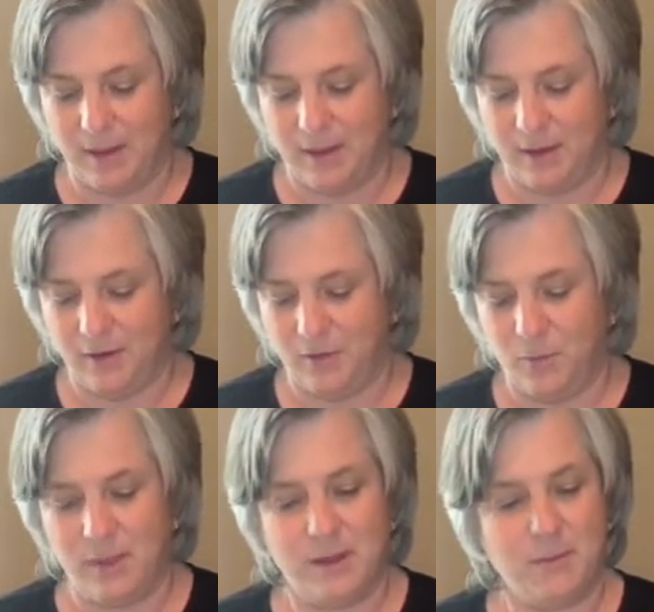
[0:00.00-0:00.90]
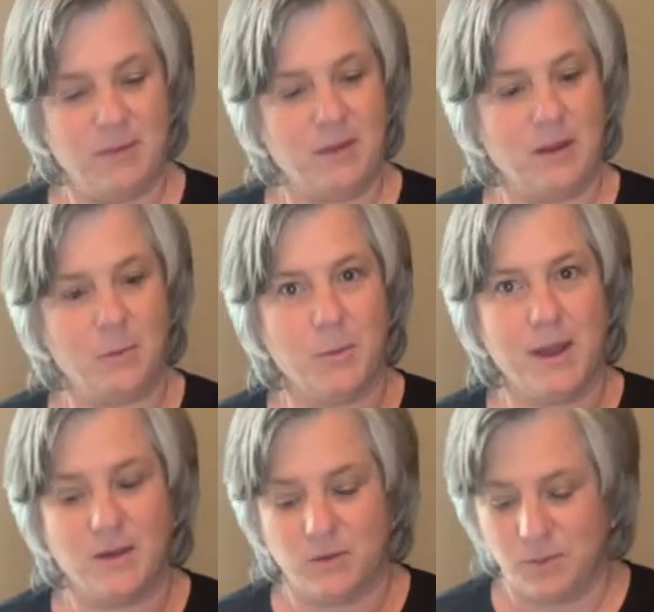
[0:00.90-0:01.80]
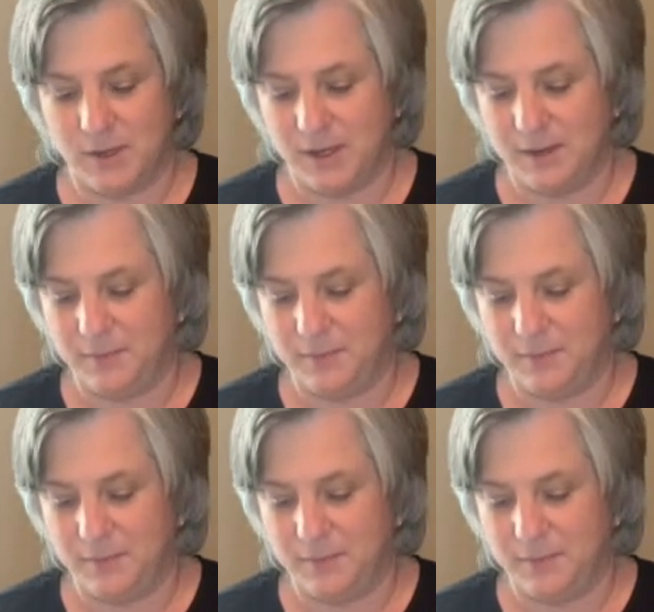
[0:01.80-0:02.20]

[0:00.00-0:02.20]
Here's one that was like a round one,